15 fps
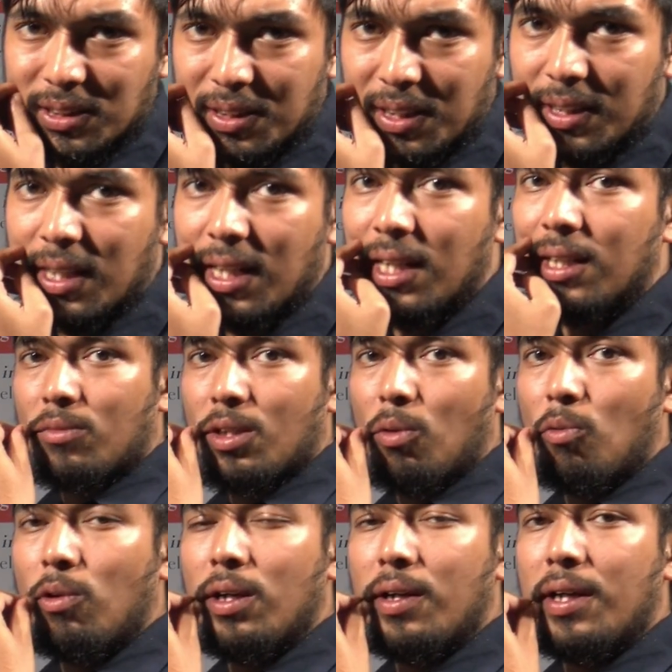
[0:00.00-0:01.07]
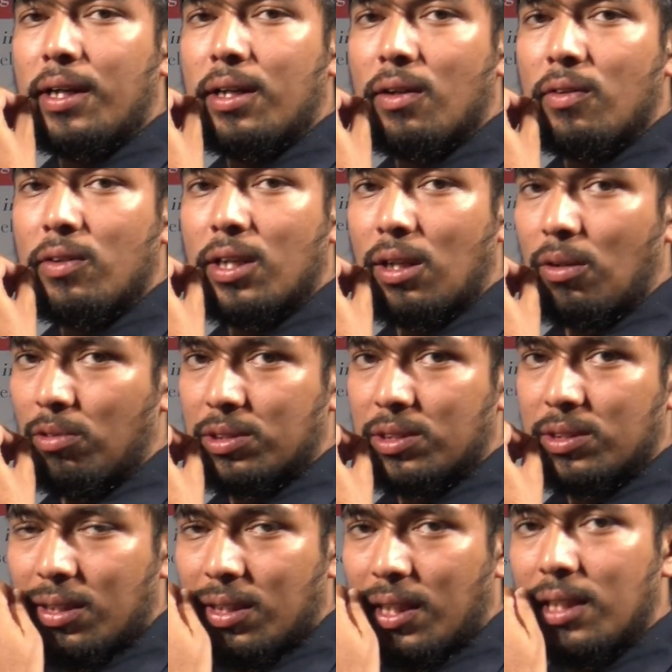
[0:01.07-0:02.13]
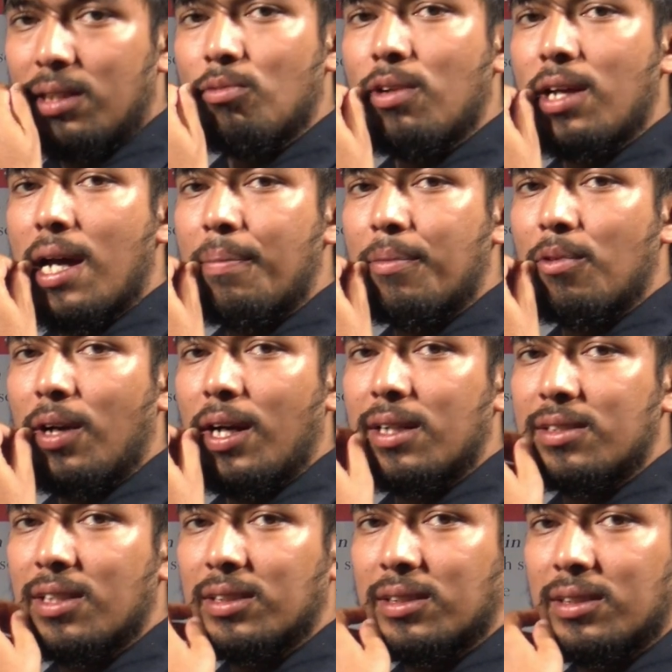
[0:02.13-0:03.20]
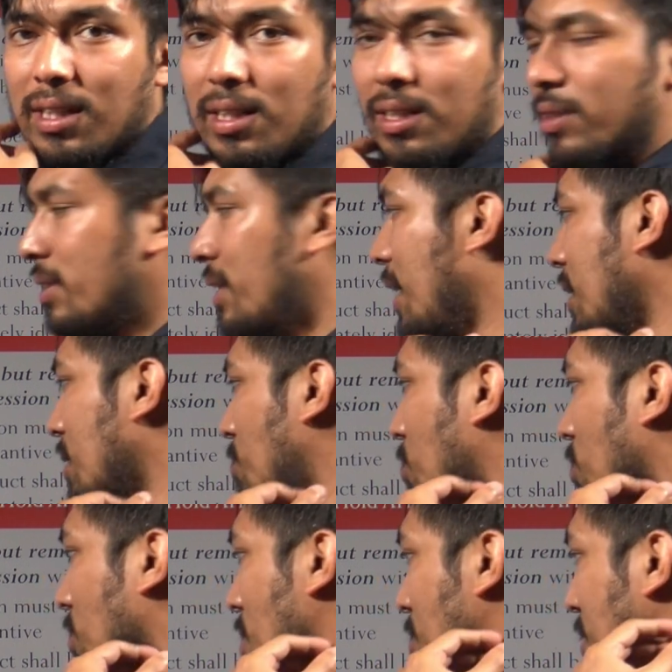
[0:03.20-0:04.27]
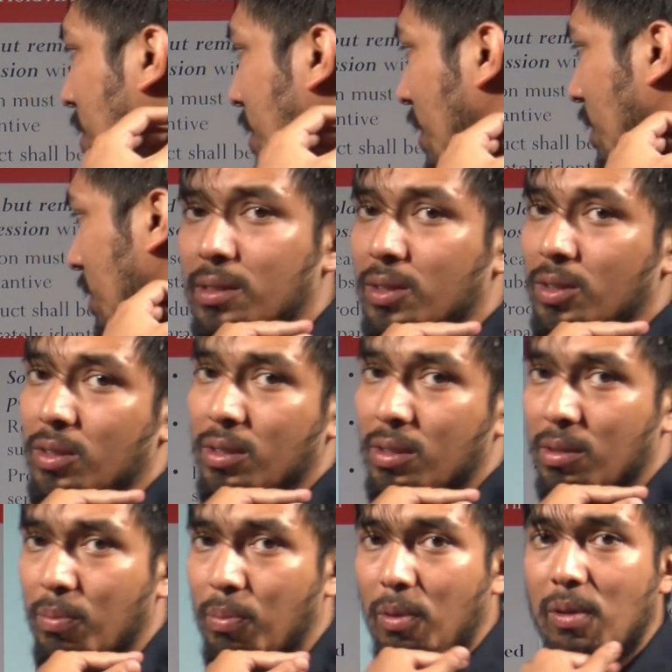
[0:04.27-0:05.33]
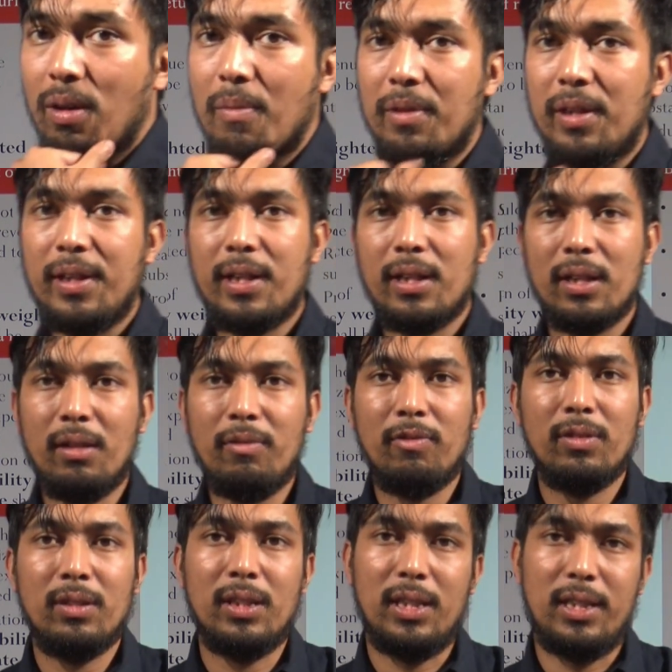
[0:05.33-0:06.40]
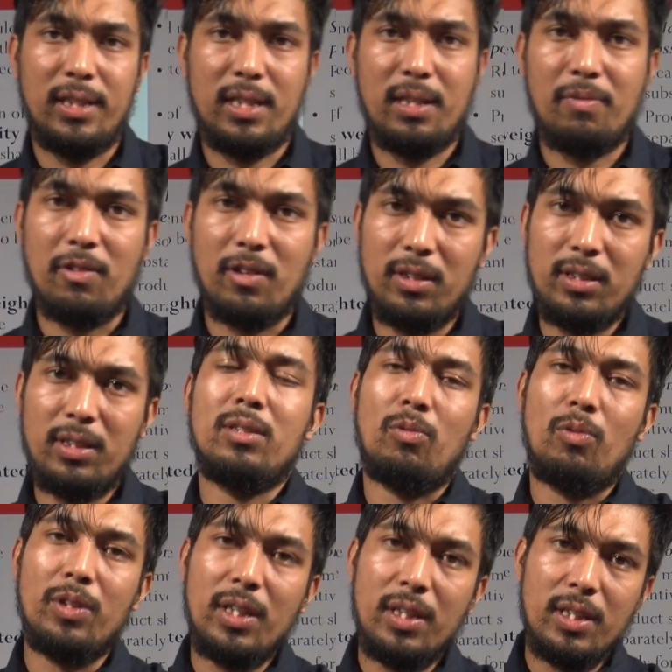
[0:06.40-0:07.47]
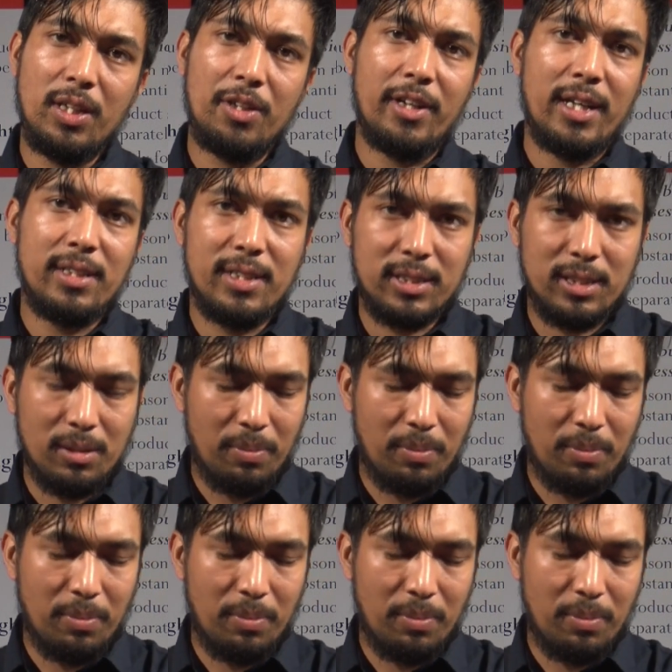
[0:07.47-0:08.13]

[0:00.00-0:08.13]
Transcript: data will return the goods, and we have to adjust that probability of a refund within the transaction